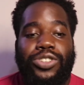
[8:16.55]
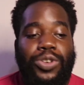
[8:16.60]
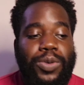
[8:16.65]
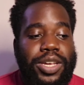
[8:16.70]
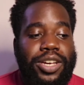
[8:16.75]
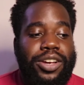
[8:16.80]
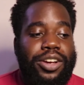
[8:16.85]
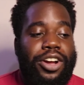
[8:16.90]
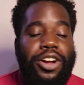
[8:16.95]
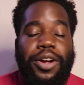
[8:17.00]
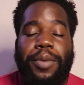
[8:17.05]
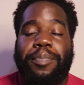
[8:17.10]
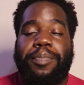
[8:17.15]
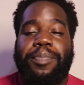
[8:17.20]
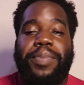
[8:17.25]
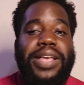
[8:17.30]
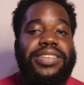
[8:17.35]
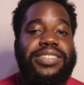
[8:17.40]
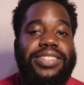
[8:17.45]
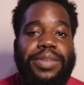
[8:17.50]
doing her
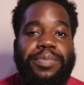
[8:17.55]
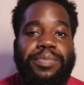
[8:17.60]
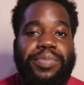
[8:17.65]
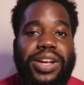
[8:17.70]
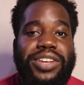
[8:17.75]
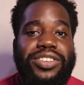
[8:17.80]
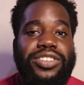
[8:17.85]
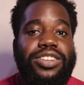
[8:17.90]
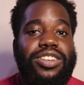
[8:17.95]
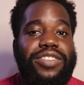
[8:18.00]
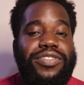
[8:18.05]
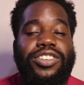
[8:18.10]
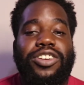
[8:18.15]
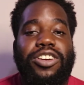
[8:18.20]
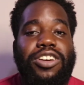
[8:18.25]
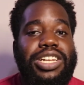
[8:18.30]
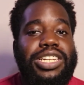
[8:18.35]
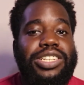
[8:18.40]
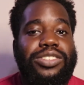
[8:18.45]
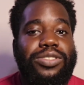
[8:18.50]
best impression of an
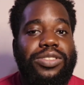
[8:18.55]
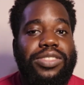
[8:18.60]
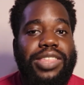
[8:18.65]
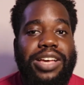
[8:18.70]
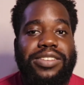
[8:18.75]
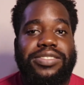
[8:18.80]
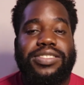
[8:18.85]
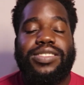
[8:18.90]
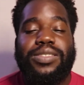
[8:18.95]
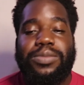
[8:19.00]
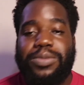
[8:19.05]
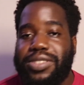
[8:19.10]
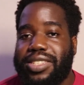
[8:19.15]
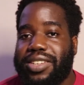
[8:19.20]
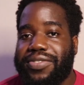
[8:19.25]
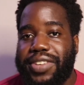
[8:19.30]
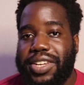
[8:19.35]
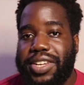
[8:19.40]
early 2000s music